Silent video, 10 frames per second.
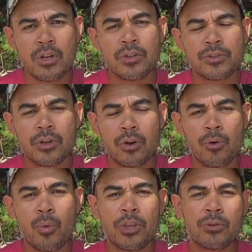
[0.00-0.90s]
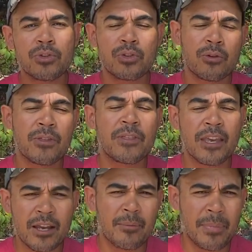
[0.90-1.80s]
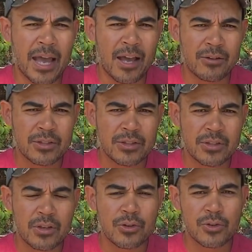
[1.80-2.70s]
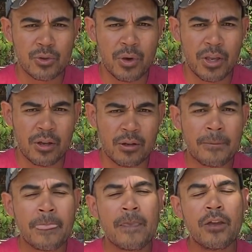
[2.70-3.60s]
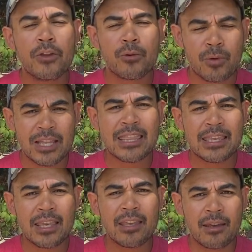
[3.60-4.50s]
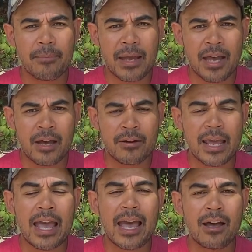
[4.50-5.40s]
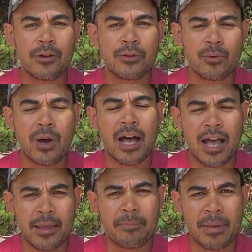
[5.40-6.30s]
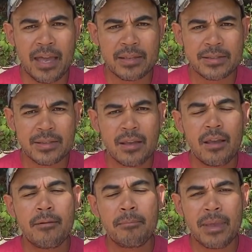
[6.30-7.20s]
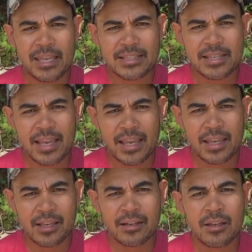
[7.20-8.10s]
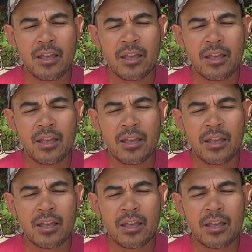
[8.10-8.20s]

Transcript: So when you sort of think about your soil, you're really thinking about how do I best maintain